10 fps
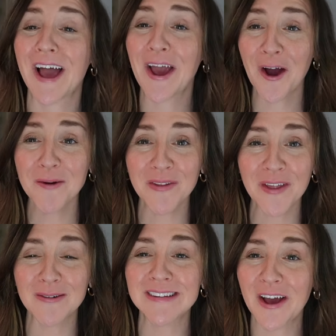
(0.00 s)
I hope that
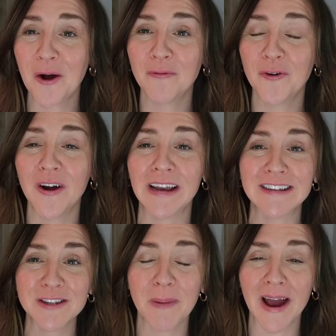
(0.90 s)
that was helpful and
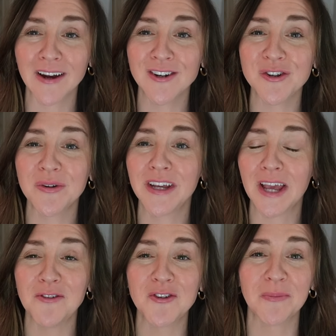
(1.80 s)
inspired you and
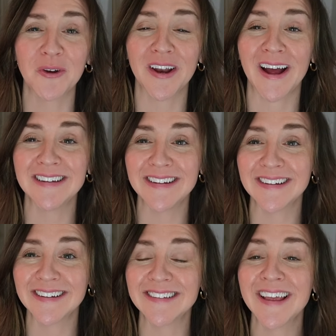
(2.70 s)
gave you some good ideas
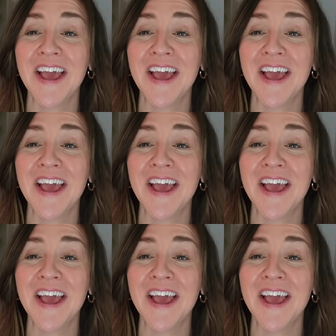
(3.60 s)
ideas.